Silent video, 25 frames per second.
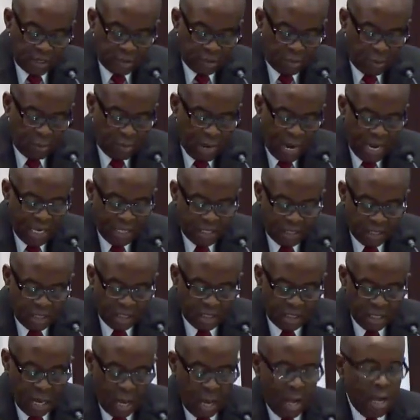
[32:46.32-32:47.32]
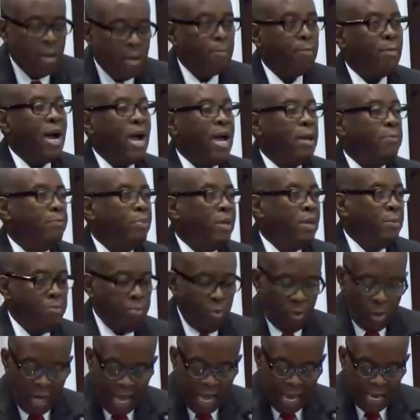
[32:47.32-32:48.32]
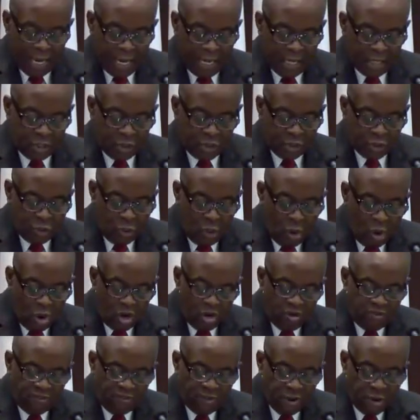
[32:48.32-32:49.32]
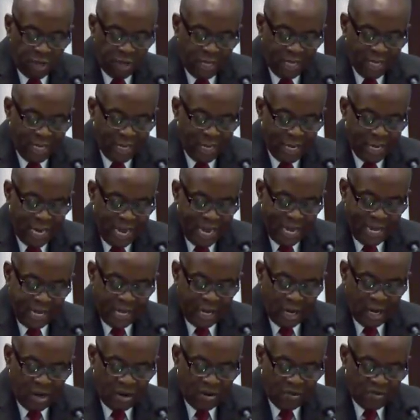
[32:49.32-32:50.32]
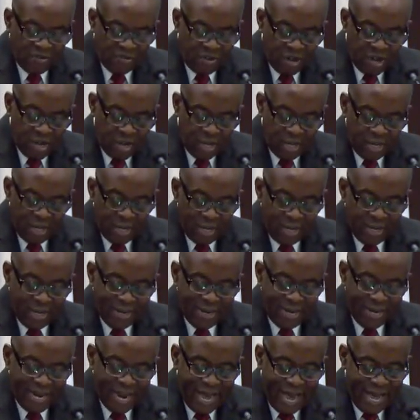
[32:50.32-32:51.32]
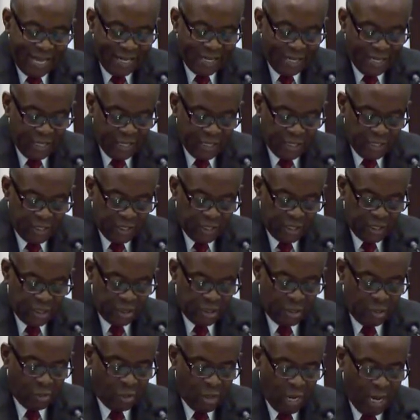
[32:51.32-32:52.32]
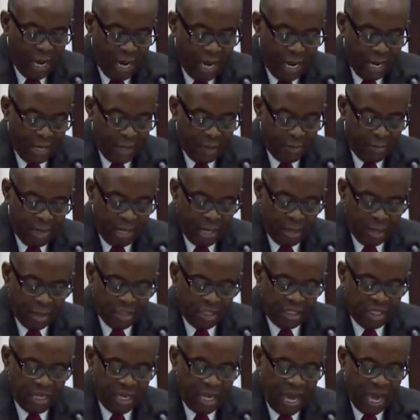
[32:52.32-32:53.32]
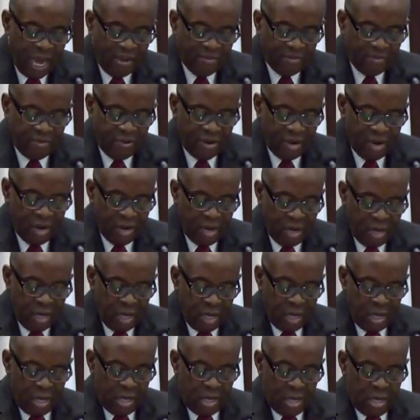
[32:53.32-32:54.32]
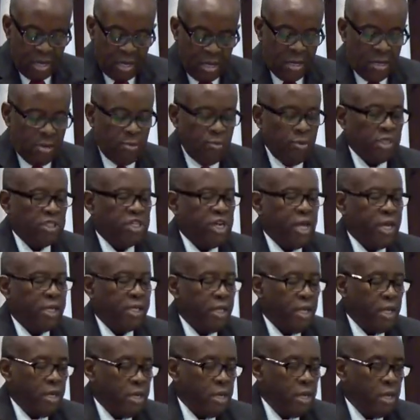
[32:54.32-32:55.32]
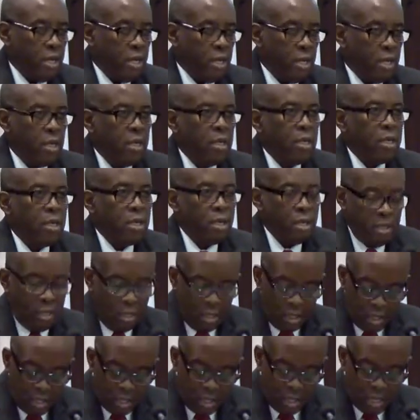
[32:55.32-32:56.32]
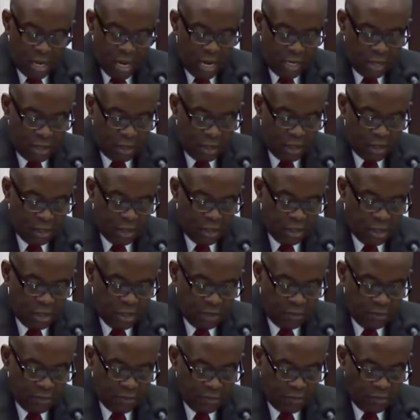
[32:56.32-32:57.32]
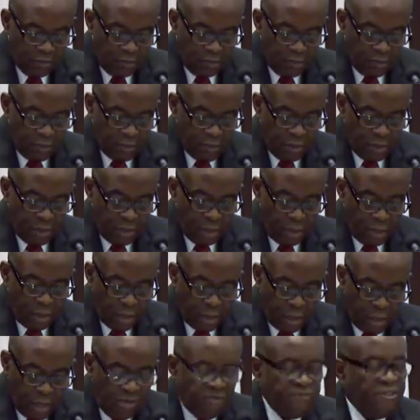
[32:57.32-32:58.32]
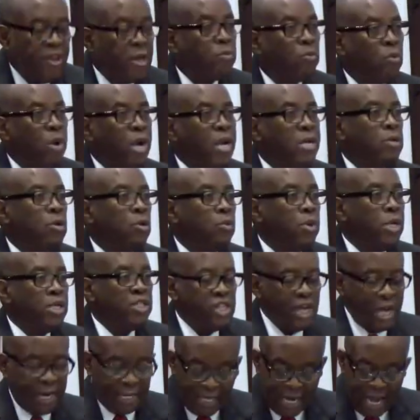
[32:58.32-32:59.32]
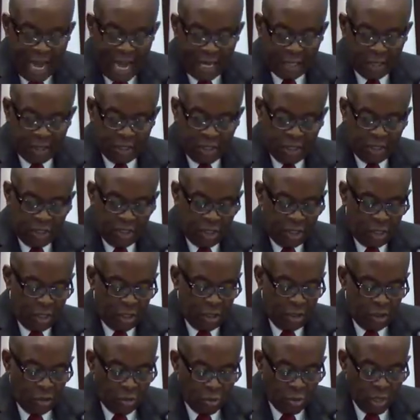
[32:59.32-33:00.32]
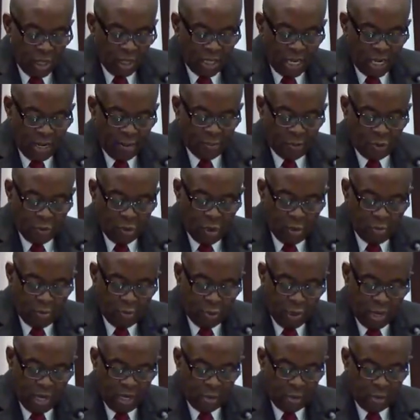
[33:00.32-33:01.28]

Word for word: reminds us My people are destroyed for a lack of knowledge. Why? Because they have rejected knowledge. If and when you reject knowledge, you will come to a point